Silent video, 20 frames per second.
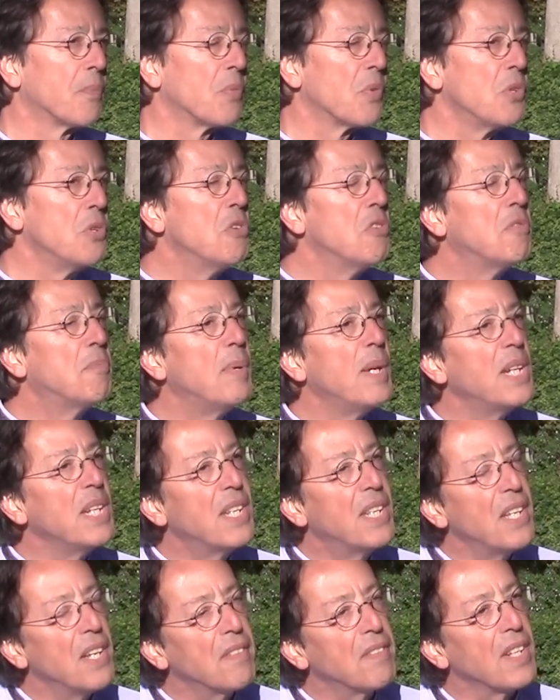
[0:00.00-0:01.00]
You've
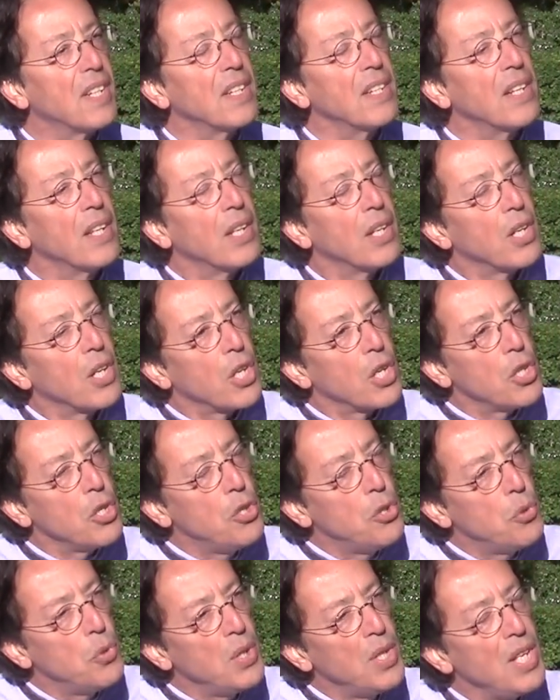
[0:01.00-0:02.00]
been given
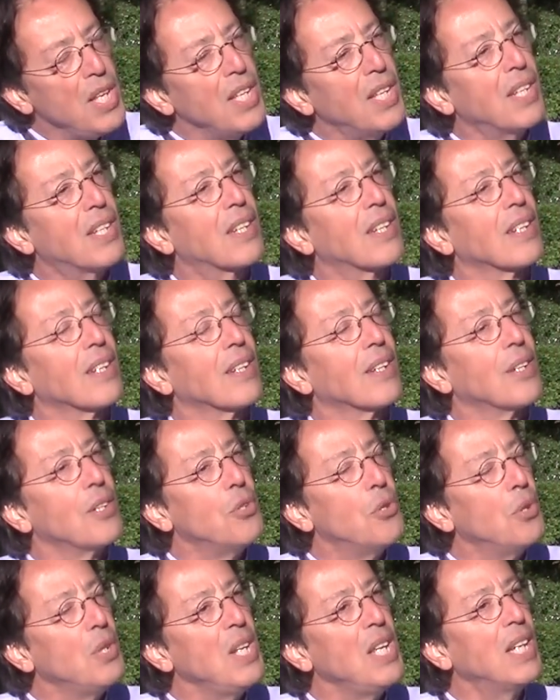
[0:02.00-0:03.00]
unique
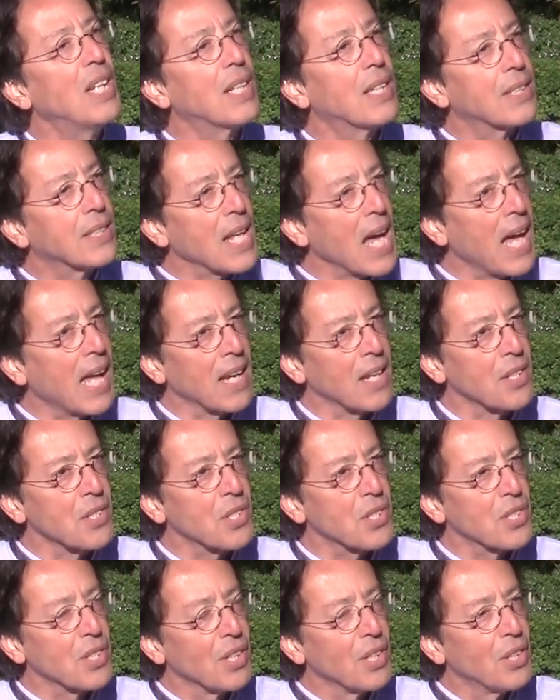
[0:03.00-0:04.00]

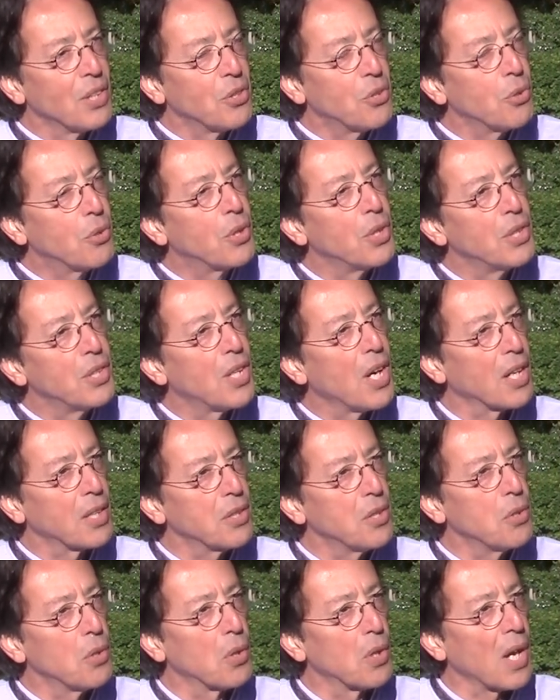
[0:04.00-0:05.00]
talents to
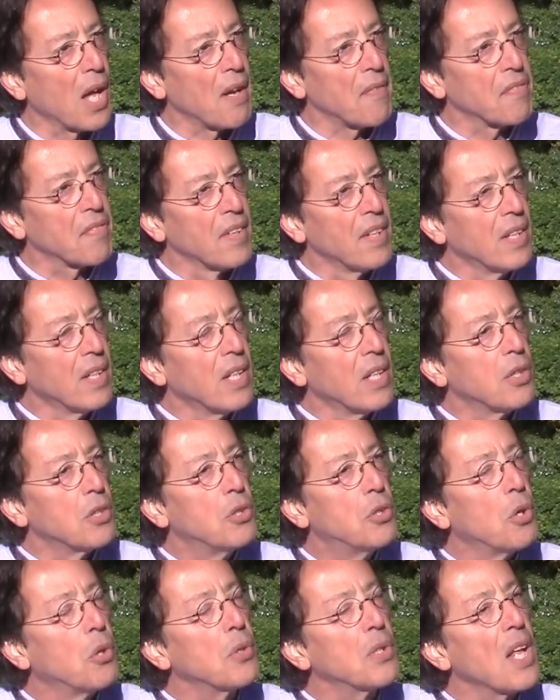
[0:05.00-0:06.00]
conduct your life.
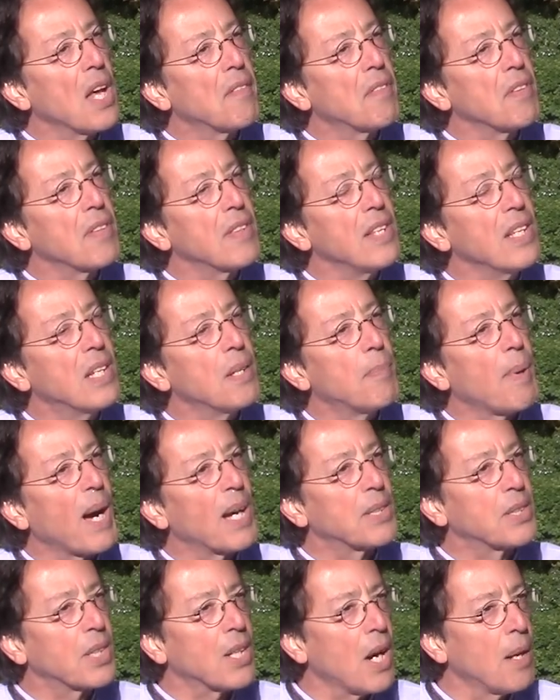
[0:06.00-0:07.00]
Don't ever think
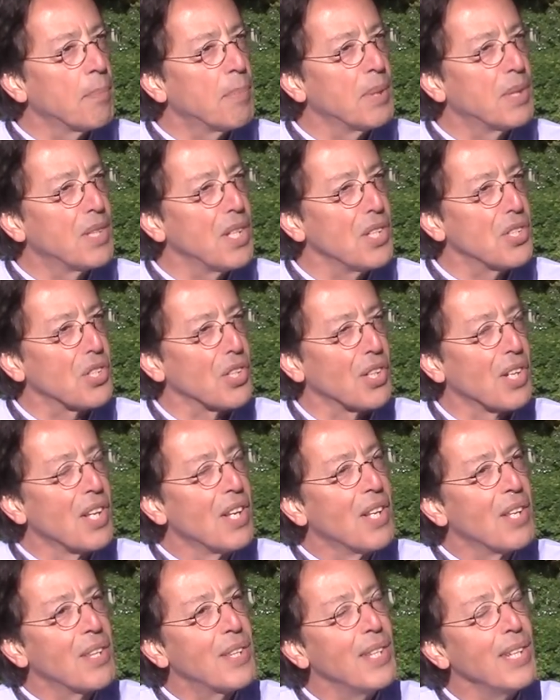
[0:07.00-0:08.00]
about competition.
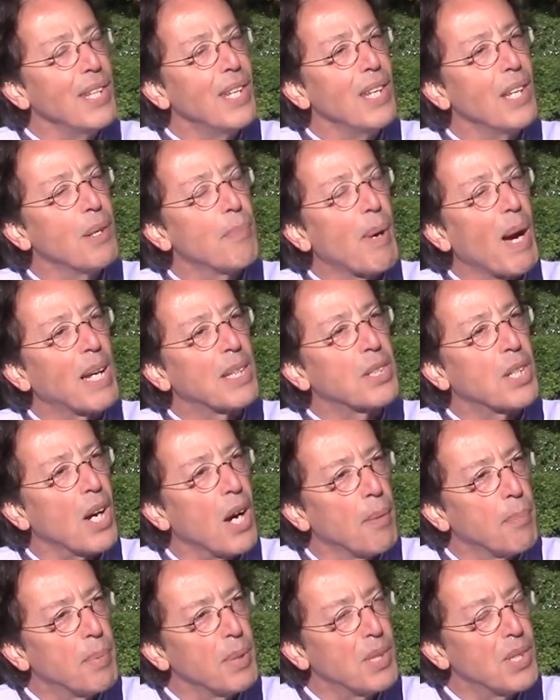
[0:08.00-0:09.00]
Thinking about
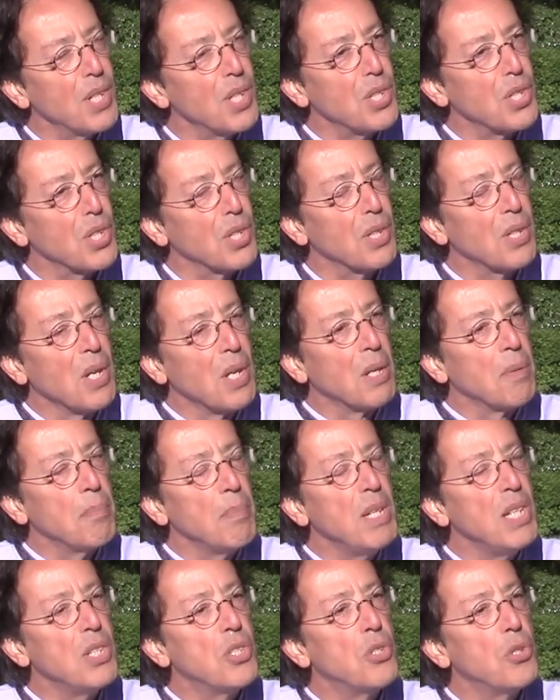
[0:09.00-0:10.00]
competition
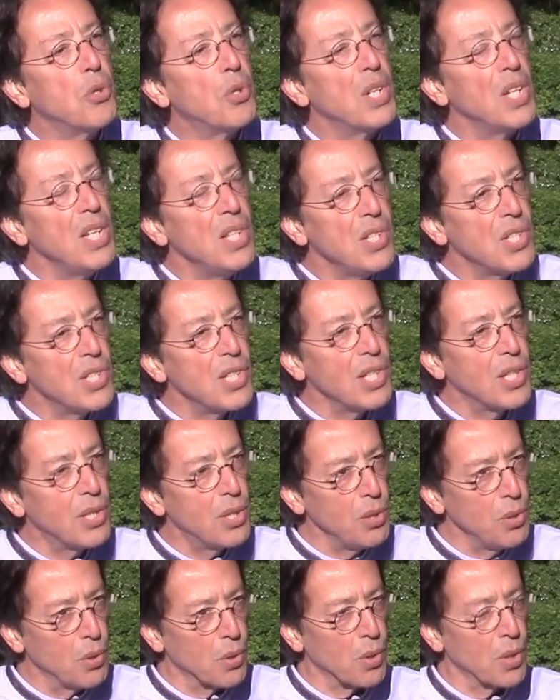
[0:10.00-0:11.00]
means you're
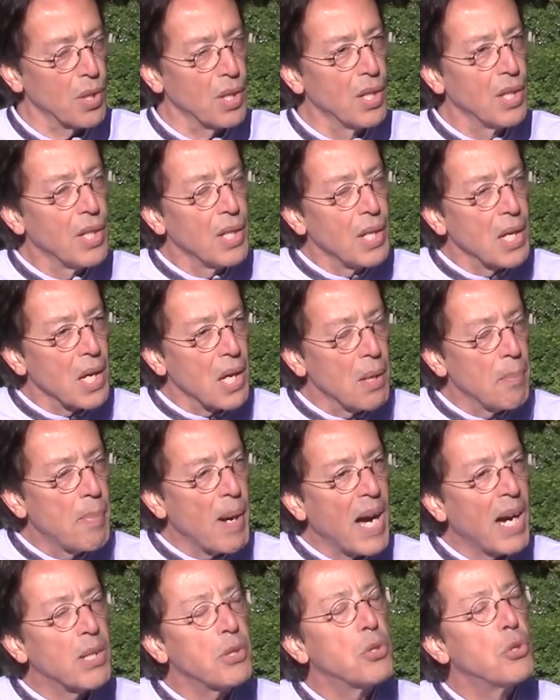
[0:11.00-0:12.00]
insecure
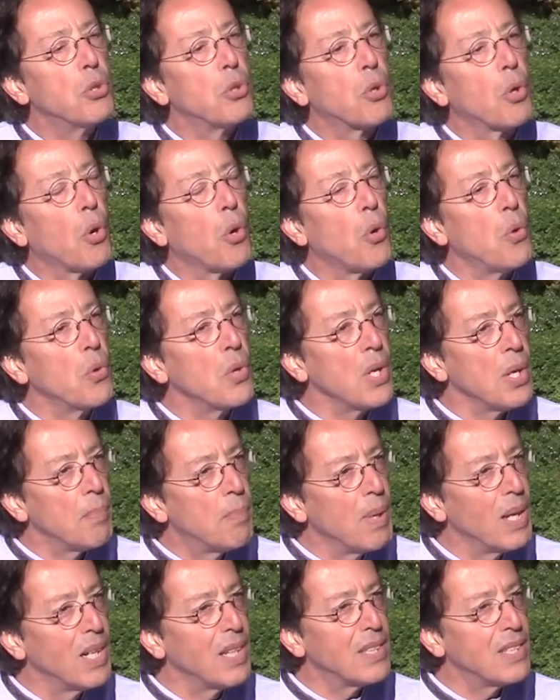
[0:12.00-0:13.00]
about your own
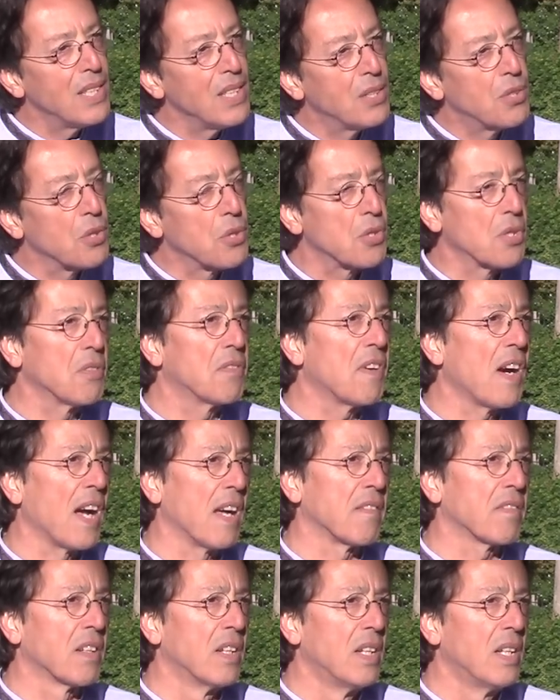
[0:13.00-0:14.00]
ability to
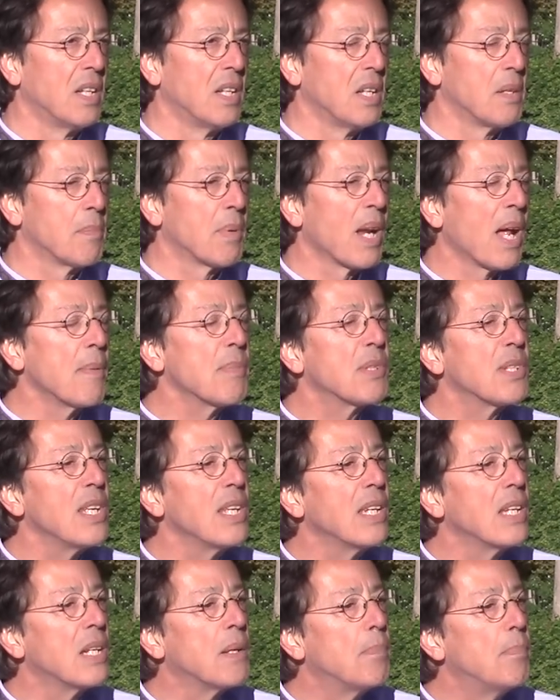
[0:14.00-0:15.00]
survive. But I'm
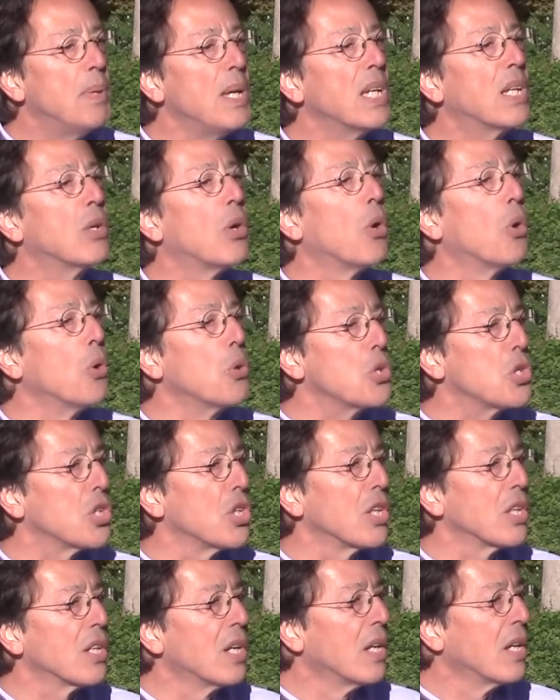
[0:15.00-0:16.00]
saying in a big
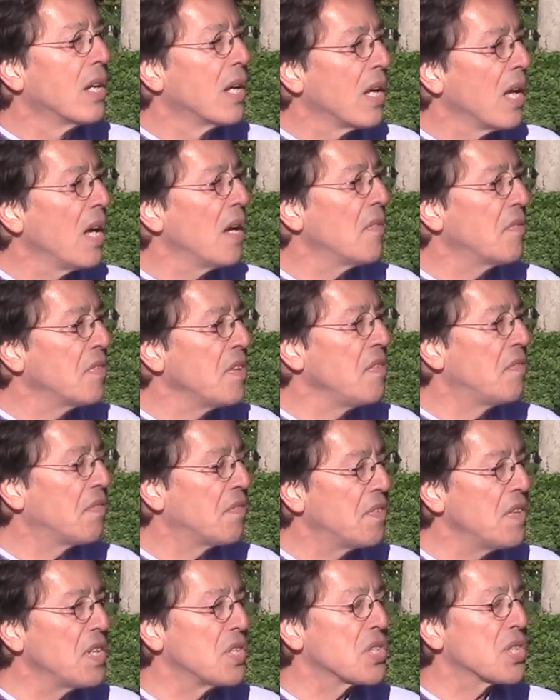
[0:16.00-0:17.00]
ocean, every
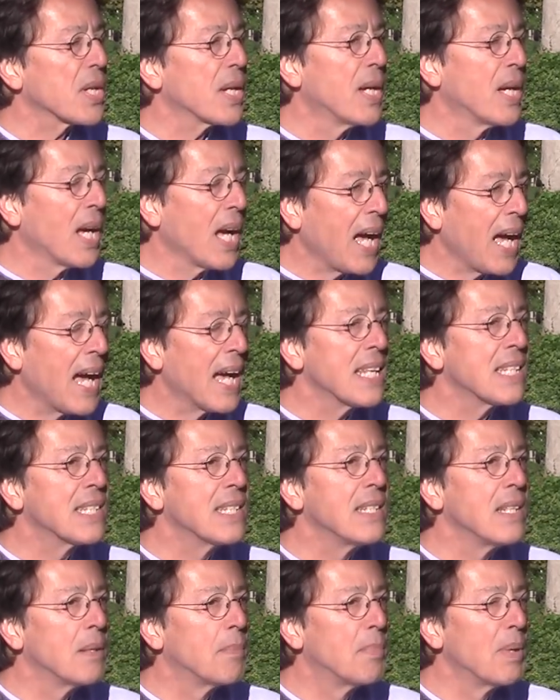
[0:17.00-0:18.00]
fish has
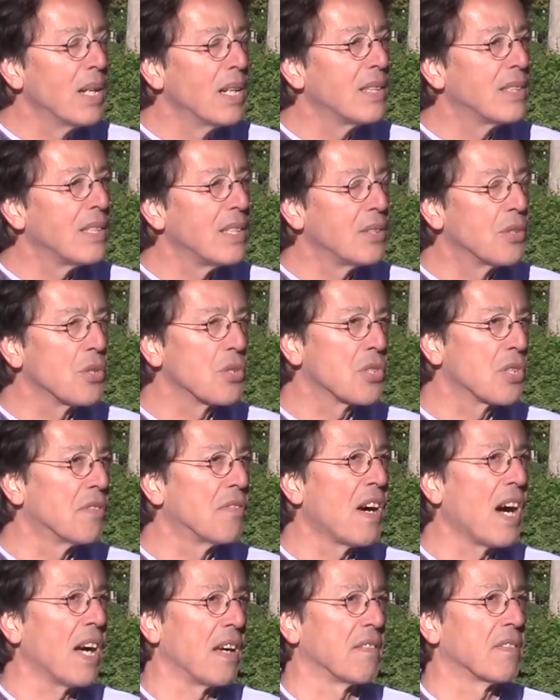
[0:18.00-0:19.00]
the ability to
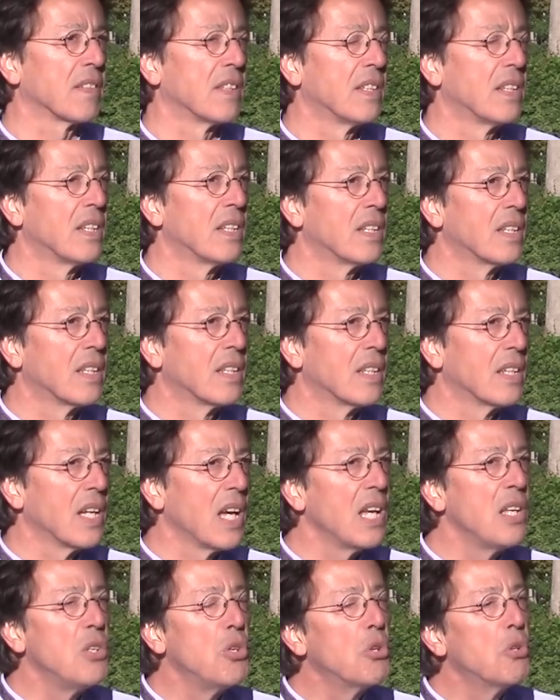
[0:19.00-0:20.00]
survive.
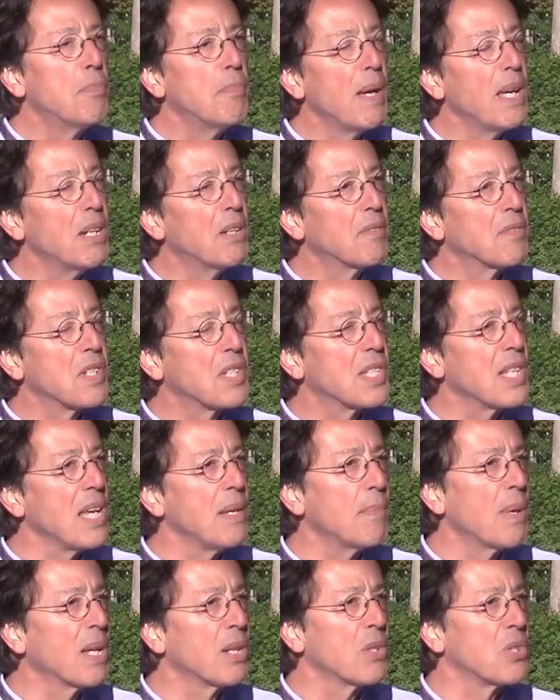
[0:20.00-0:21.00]
And you're made of the
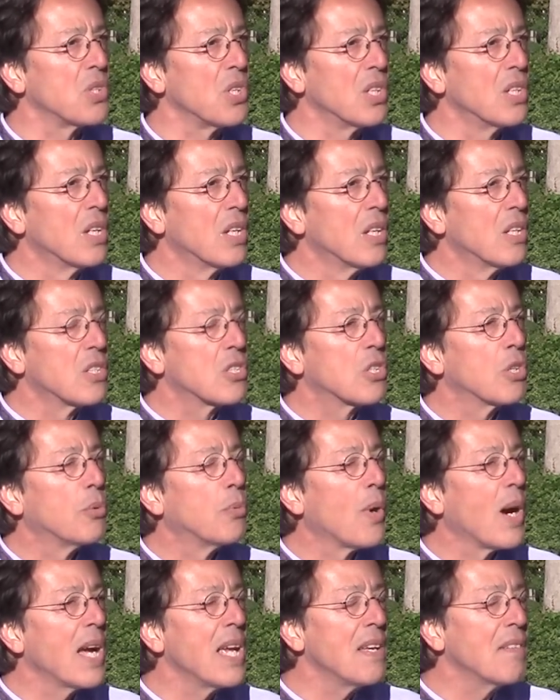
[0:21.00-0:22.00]
same energy. So
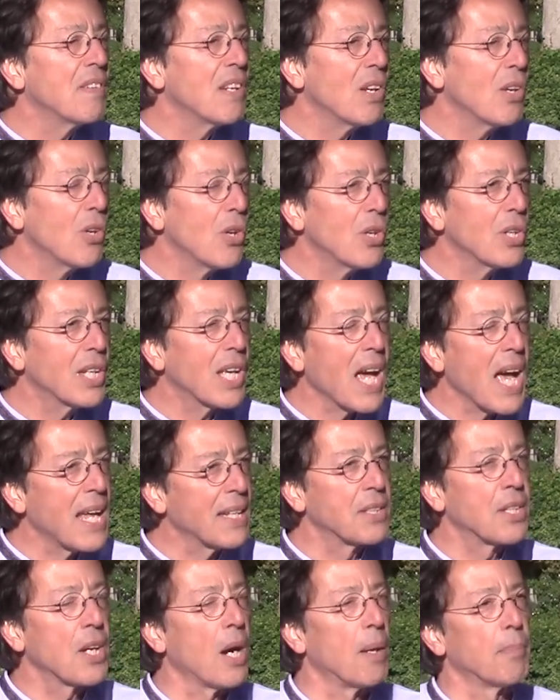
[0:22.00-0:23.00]
why even look
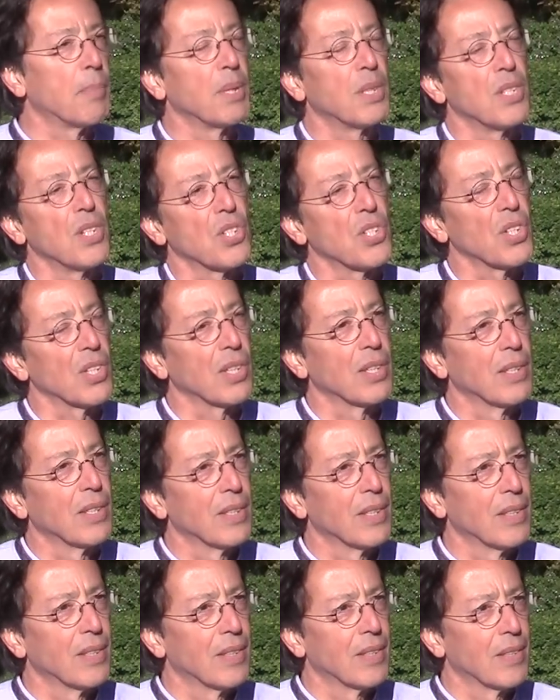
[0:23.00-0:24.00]
at competition?
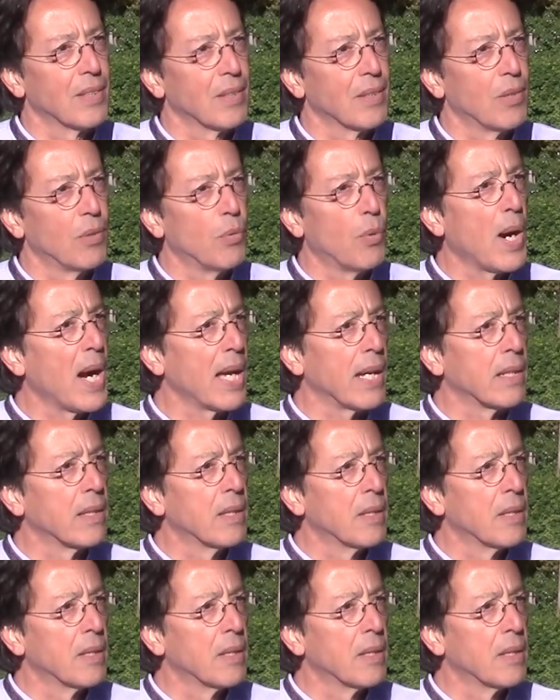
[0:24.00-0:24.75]
Why?